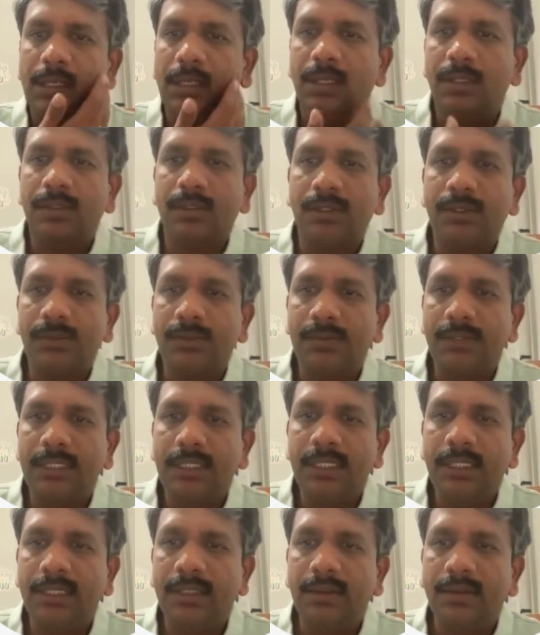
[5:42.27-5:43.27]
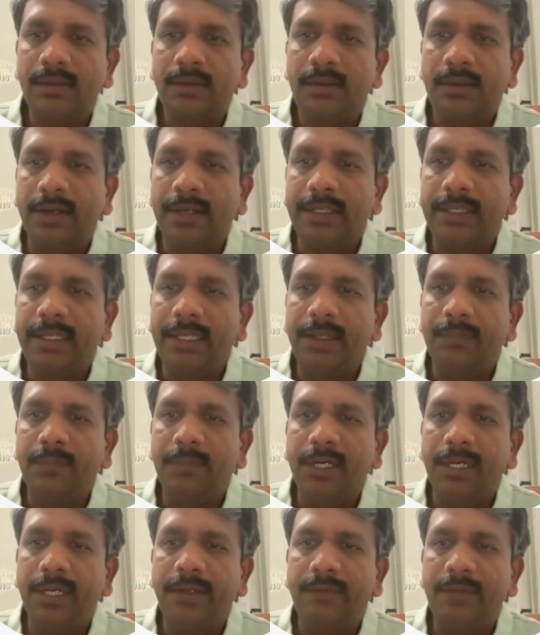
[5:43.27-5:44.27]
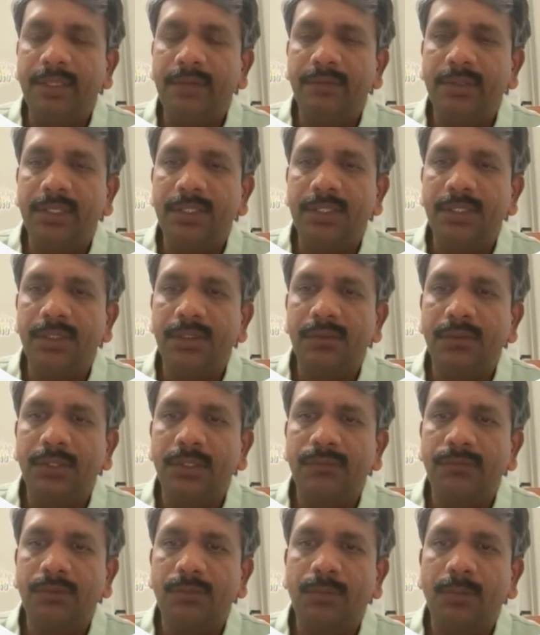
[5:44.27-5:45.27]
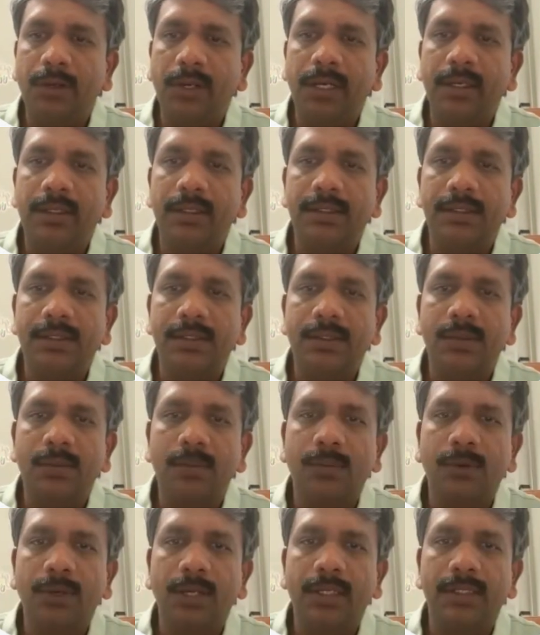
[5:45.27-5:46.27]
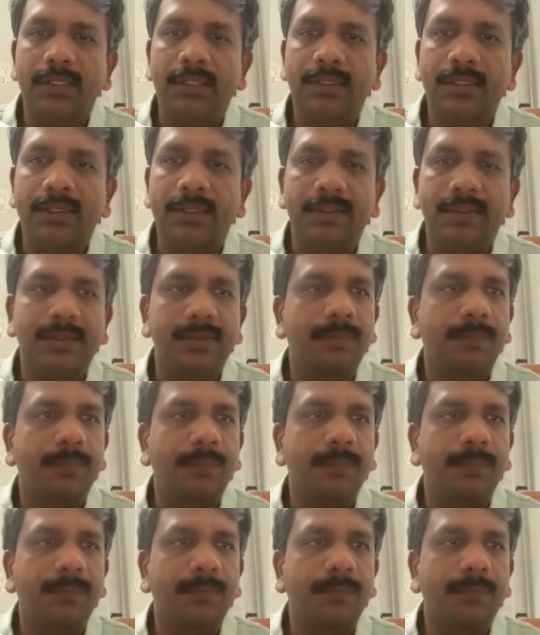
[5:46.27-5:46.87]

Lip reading: So as you see here, currently I'm running with version 24.0.6.